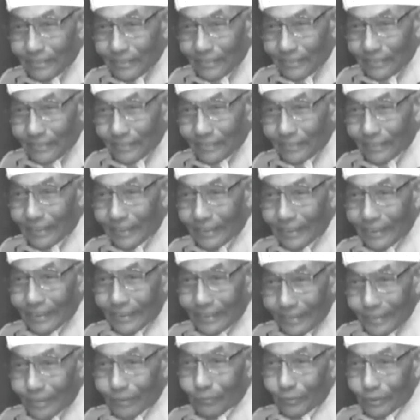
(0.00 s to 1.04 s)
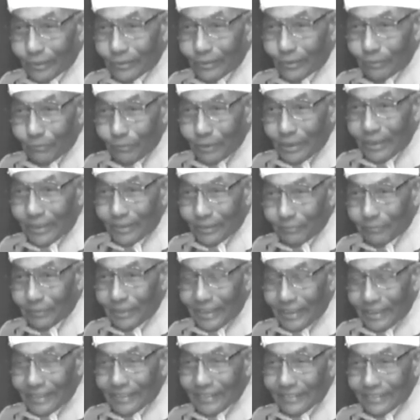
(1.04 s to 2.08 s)
Glad he was a white
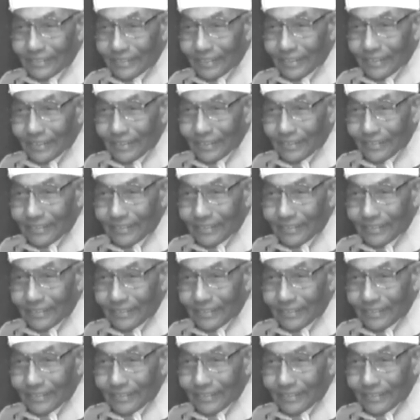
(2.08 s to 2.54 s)
man, he said.